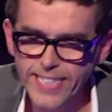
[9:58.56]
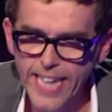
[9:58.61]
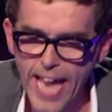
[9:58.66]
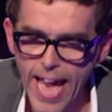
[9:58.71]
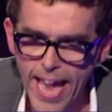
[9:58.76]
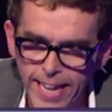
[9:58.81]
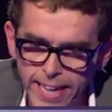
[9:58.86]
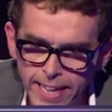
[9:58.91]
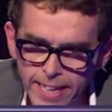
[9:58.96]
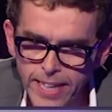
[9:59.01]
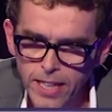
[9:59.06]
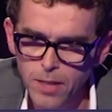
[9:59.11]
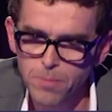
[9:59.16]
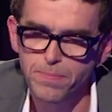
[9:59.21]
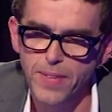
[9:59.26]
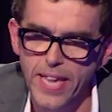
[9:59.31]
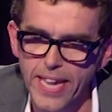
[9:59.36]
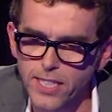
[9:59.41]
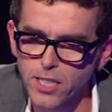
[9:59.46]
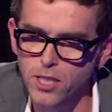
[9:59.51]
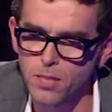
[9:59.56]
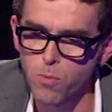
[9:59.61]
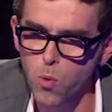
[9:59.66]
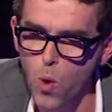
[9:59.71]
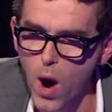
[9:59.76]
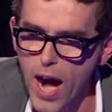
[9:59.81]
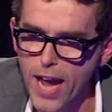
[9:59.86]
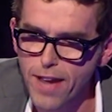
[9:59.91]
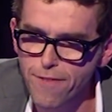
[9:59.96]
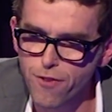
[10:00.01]
Deng is the
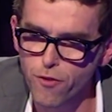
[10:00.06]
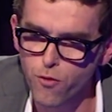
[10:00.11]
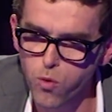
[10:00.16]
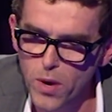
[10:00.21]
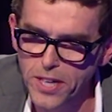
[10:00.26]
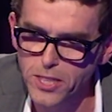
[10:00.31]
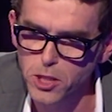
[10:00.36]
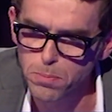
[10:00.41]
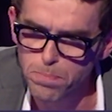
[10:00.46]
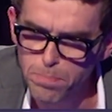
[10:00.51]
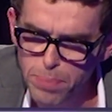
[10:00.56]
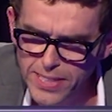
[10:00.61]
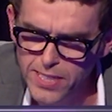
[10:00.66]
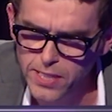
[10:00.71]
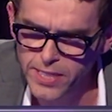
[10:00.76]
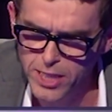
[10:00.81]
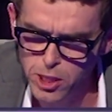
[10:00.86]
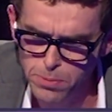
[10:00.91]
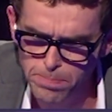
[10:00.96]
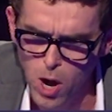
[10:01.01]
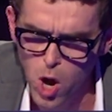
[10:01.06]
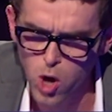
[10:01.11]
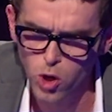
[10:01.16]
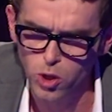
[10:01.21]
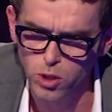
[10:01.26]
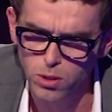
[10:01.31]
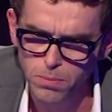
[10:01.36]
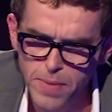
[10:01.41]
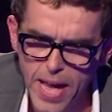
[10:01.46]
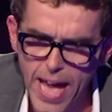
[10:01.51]
wife of which business
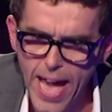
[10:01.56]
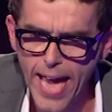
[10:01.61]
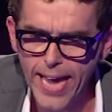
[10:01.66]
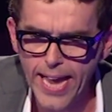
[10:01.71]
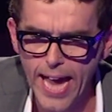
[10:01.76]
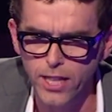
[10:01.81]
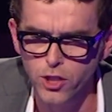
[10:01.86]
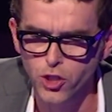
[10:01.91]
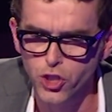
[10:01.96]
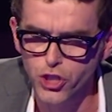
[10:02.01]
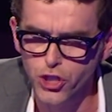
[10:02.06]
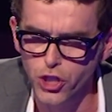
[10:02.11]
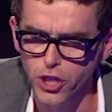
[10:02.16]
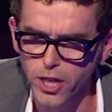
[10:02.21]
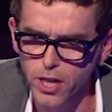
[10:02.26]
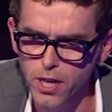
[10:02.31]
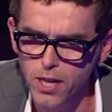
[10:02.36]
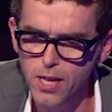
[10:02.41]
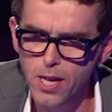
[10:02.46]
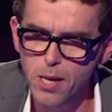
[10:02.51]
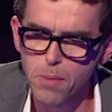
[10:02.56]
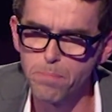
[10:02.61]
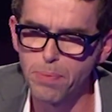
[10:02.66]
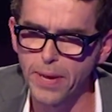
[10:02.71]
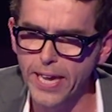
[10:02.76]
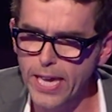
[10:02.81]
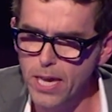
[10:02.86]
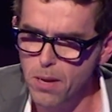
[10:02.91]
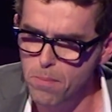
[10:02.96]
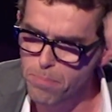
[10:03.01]
mogul? A. Alan Sugar,
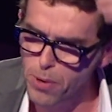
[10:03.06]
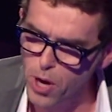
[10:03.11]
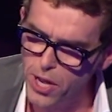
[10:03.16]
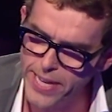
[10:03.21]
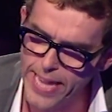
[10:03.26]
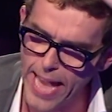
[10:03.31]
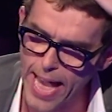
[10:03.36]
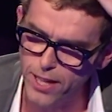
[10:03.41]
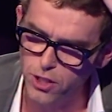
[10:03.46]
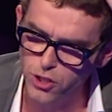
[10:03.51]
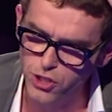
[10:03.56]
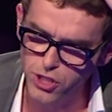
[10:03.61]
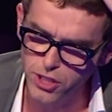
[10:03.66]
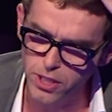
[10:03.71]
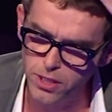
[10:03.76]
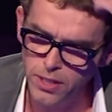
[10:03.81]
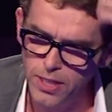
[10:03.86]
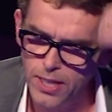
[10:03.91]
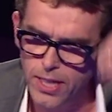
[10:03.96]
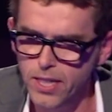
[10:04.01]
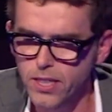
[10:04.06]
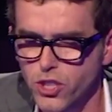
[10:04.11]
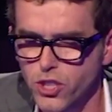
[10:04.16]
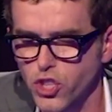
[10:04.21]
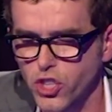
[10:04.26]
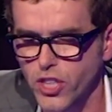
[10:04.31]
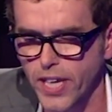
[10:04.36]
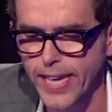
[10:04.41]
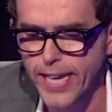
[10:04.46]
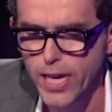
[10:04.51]
B. Bernie Ecclestone,
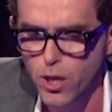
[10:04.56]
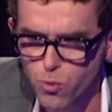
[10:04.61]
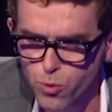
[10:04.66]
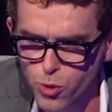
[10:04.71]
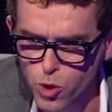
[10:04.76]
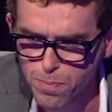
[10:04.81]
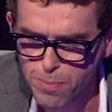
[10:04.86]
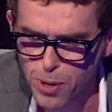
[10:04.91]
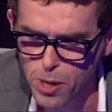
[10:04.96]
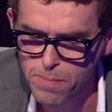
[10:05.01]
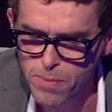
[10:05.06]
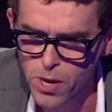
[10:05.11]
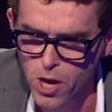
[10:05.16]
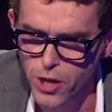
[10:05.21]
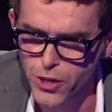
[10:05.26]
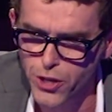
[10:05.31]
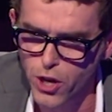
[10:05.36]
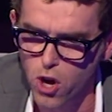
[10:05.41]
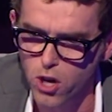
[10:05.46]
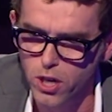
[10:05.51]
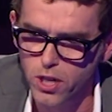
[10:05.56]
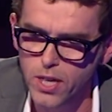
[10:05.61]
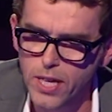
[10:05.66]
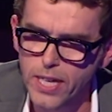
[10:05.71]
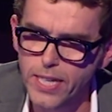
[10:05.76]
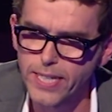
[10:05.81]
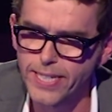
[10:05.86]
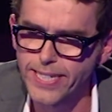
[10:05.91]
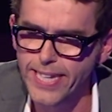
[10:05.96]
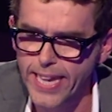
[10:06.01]
C. Rupert Murdoch,
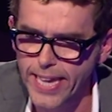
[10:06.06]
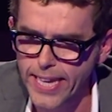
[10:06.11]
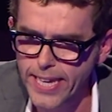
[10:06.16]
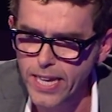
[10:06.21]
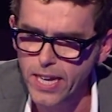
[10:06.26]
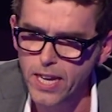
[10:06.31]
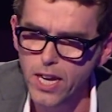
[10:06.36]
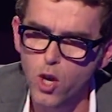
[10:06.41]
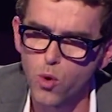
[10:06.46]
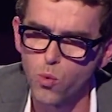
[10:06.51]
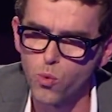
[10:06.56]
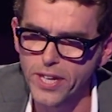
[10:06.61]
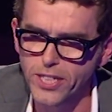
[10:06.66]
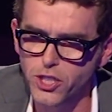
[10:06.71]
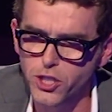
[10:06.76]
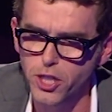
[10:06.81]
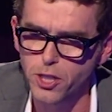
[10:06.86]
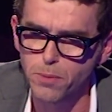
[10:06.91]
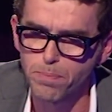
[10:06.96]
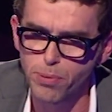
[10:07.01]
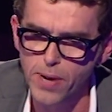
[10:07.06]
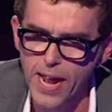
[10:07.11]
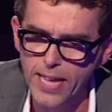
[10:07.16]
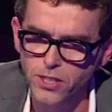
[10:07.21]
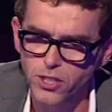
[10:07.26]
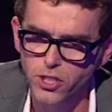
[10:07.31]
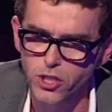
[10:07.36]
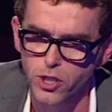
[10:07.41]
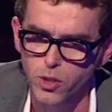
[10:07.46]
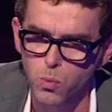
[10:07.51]
D. Richard
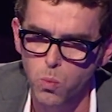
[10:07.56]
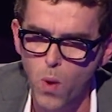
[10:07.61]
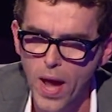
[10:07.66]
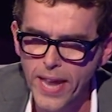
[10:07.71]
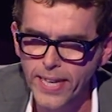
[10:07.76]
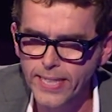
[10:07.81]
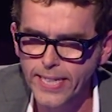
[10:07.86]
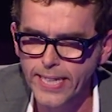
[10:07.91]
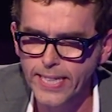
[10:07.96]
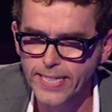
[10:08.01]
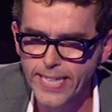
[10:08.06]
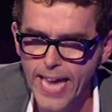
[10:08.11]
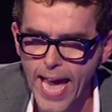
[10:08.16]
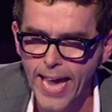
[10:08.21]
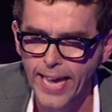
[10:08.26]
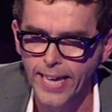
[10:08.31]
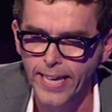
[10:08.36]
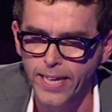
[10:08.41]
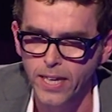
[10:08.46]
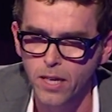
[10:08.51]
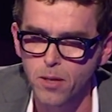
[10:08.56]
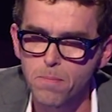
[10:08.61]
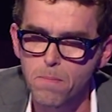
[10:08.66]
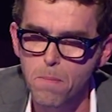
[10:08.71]
Branson. Wendy Deng.